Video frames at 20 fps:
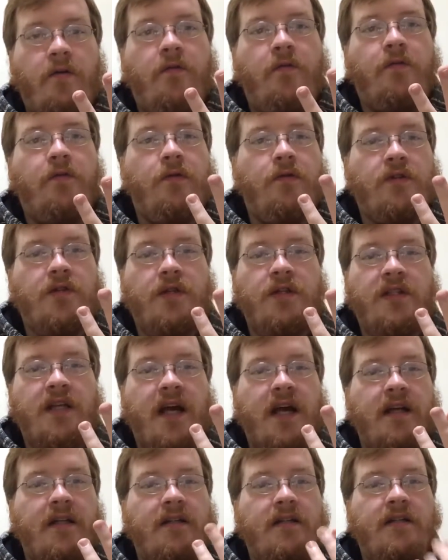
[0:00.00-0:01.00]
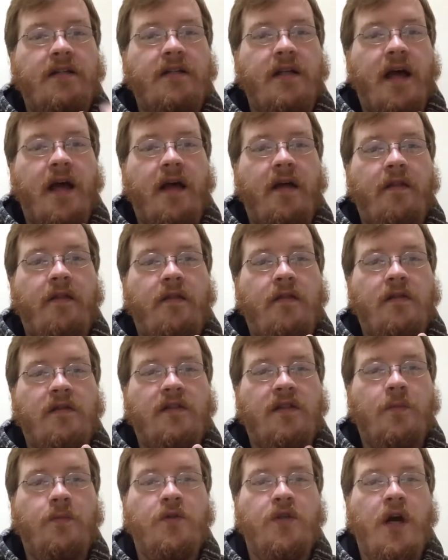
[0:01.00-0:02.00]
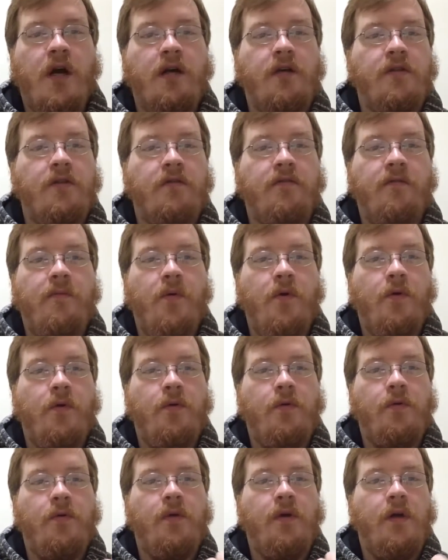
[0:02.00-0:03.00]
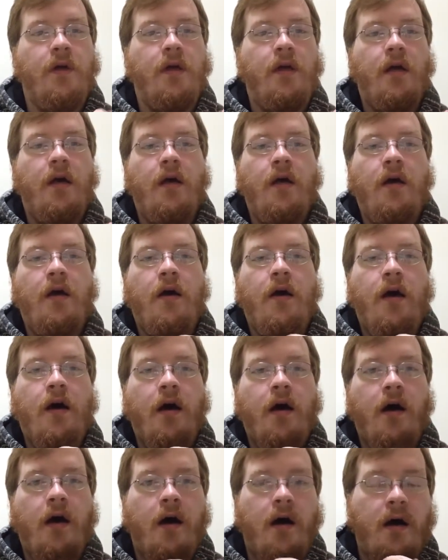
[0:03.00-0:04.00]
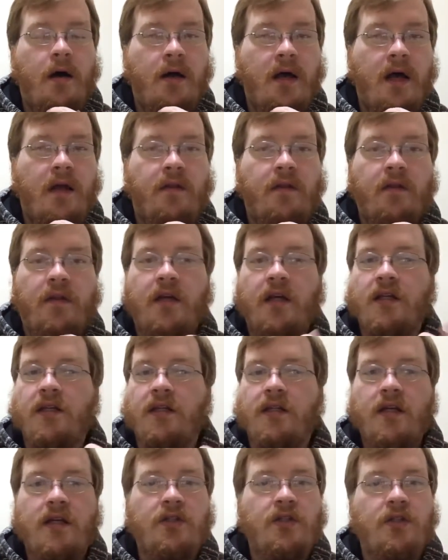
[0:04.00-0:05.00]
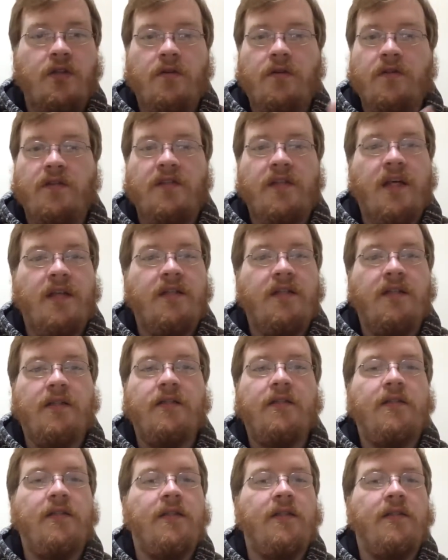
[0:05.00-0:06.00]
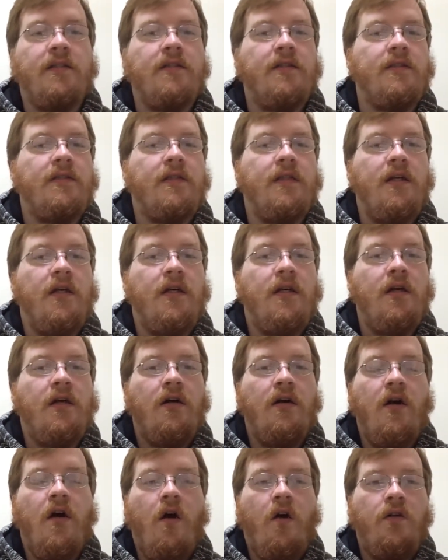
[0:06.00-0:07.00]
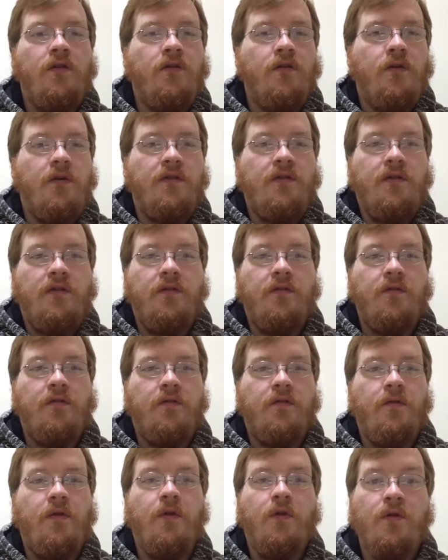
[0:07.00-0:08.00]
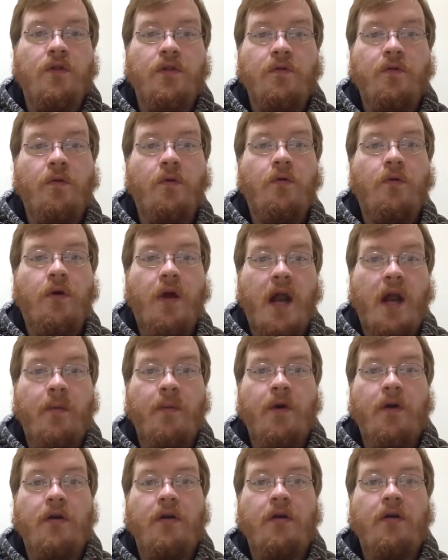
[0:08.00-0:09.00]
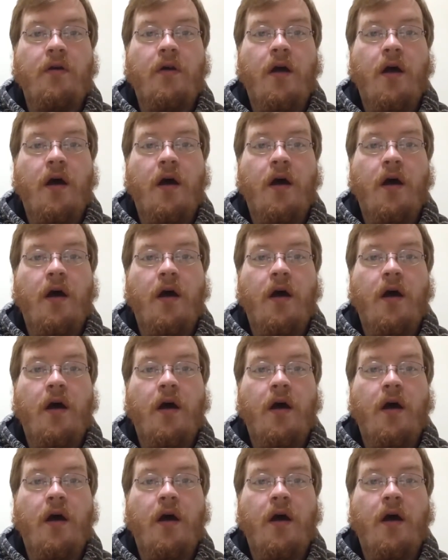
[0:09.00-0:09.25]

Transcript: future tense and the subjunctive mood, and the conditional sentences, all sorts of useful grammar,